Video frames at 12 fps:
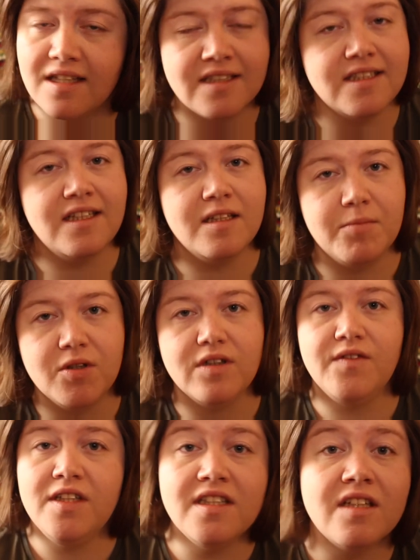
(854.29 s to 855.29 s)
99th book
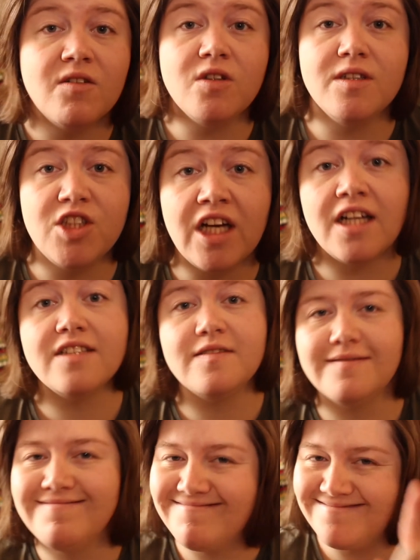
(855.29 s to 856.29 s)
of the year on the
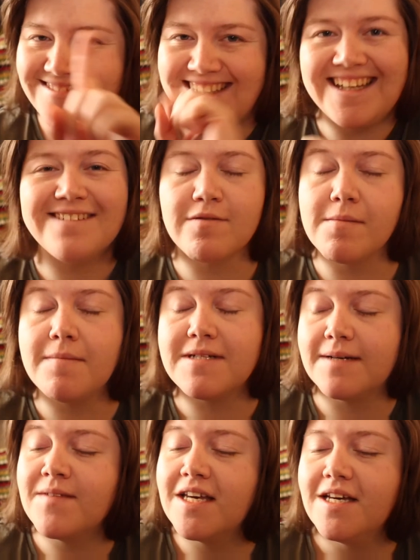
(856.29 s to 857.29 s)
shelf. See?
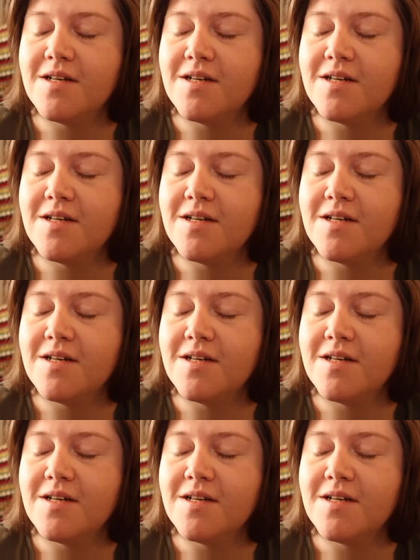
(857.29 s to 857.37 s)
Remembered it.